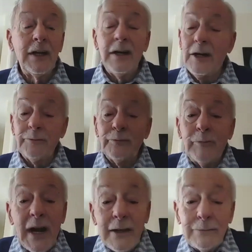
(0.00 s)
And
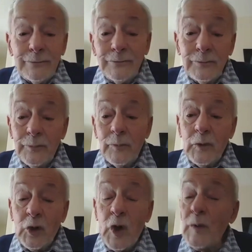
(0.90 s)
my
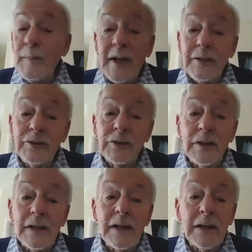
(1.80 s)
comment to
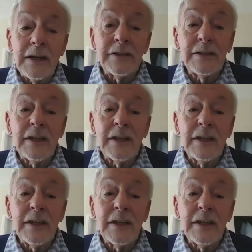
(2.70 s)
that is,